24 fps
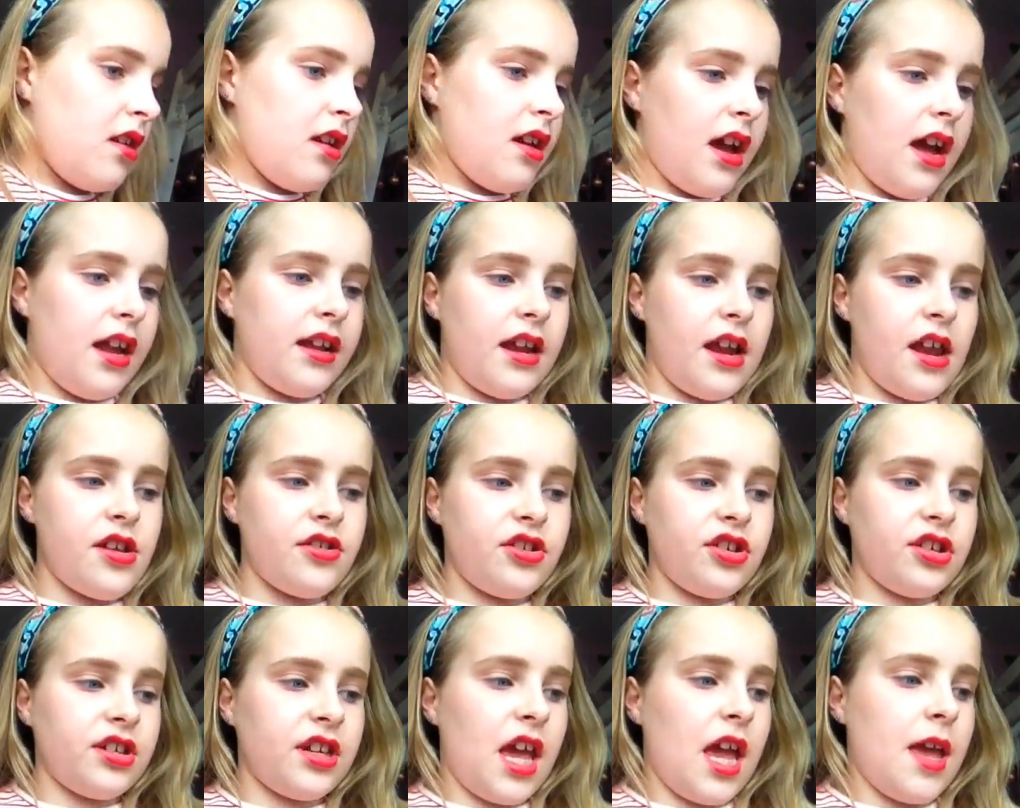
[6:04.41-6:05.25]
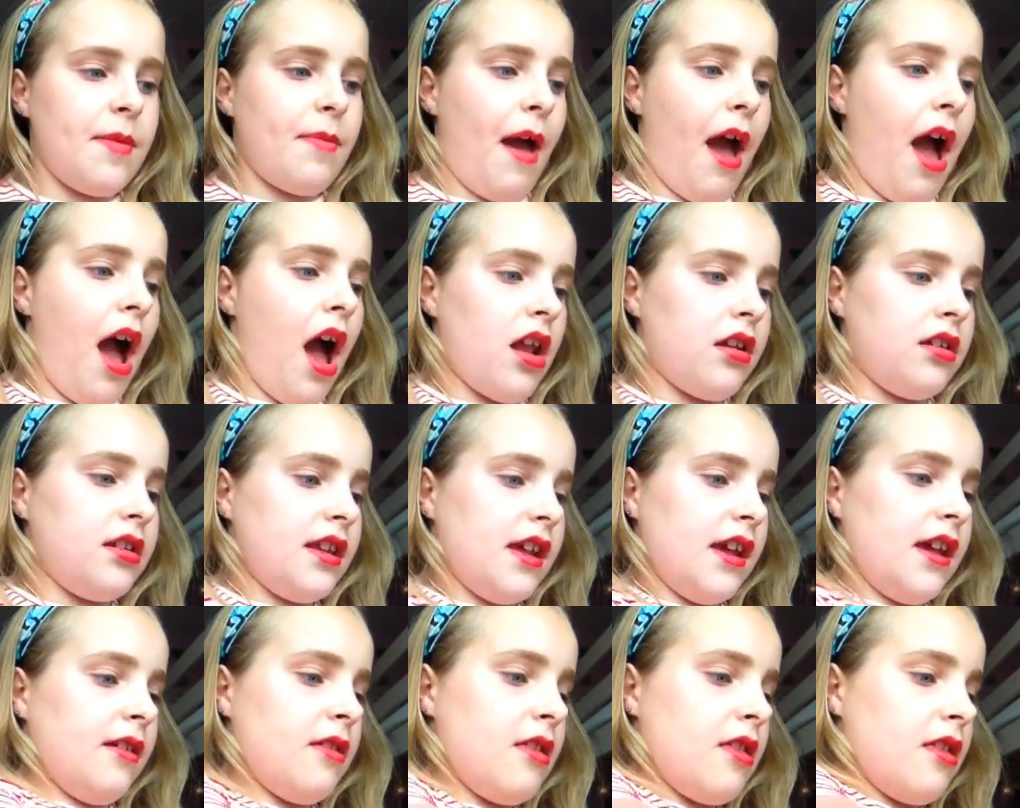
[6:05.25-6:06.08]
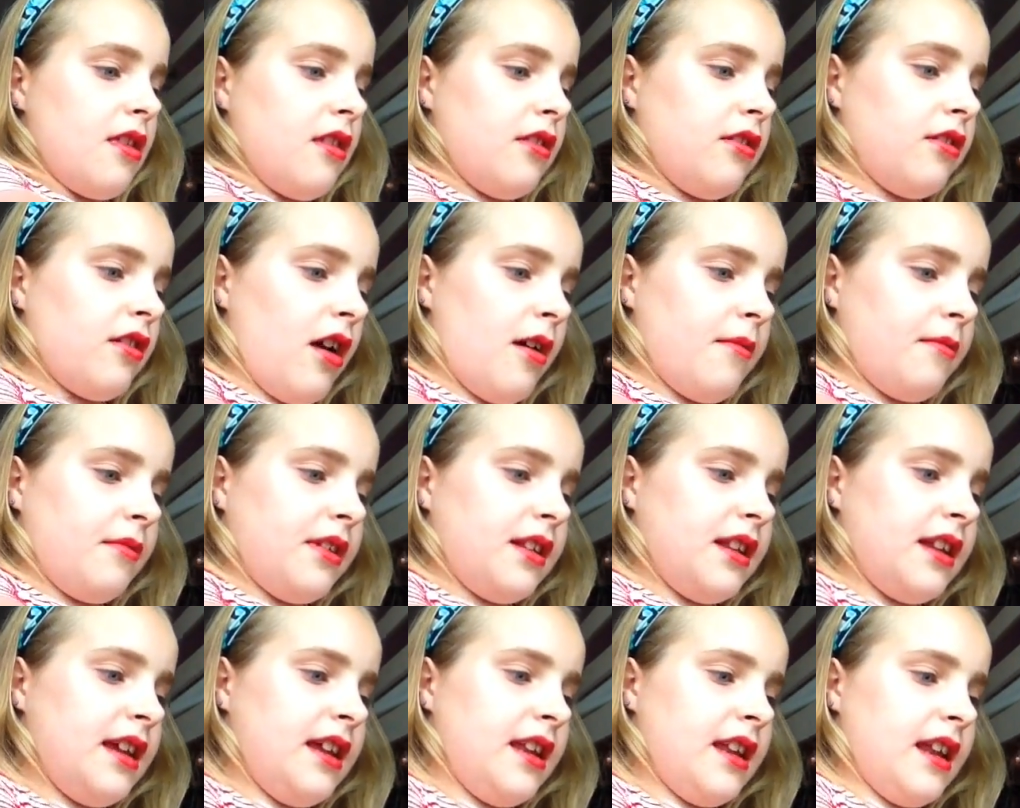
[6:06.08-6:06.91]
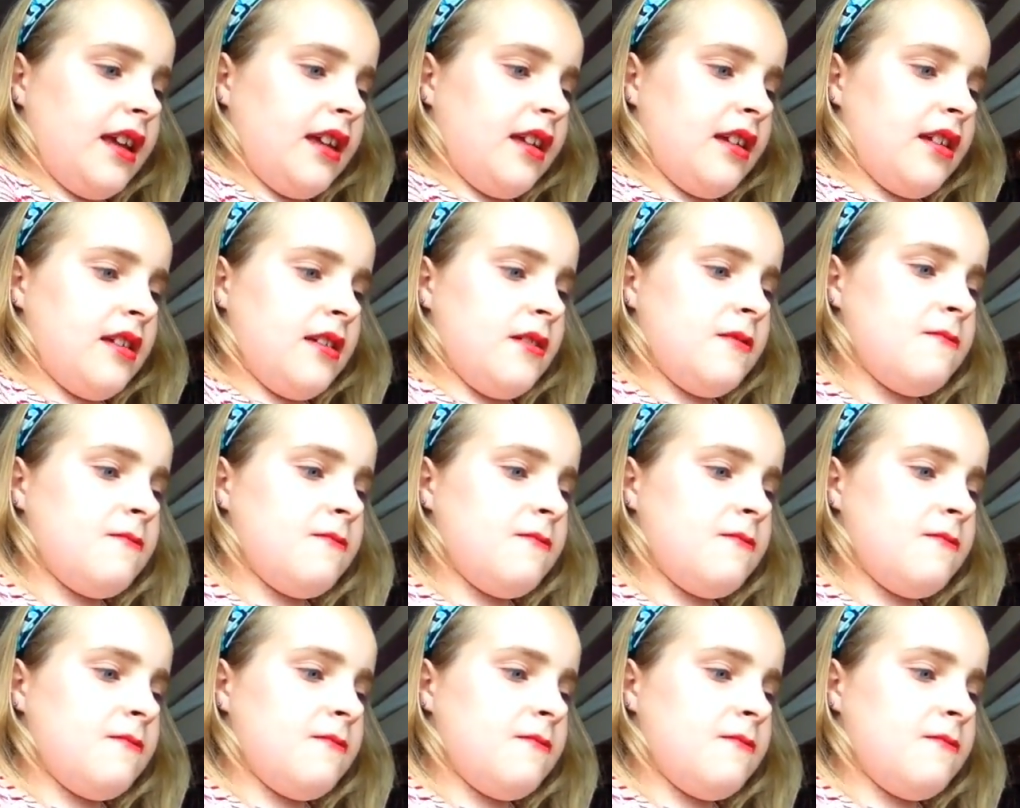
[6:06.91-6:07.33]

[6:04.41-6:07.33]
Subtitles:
And then just keep it handy and I'm cleaning